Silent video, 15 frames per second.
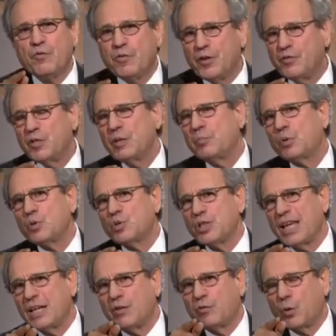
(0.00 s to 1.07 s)

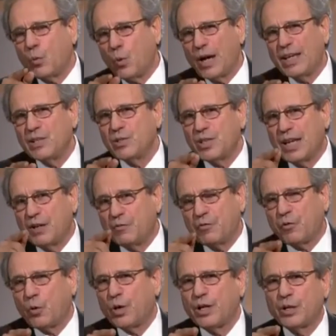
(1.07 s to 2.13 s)
50% of the waste and
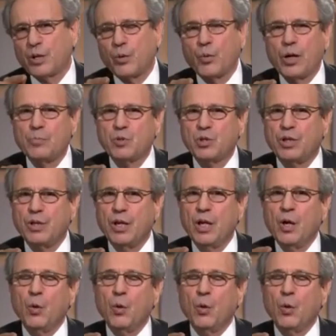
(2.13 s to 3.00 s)
fraud and corruption,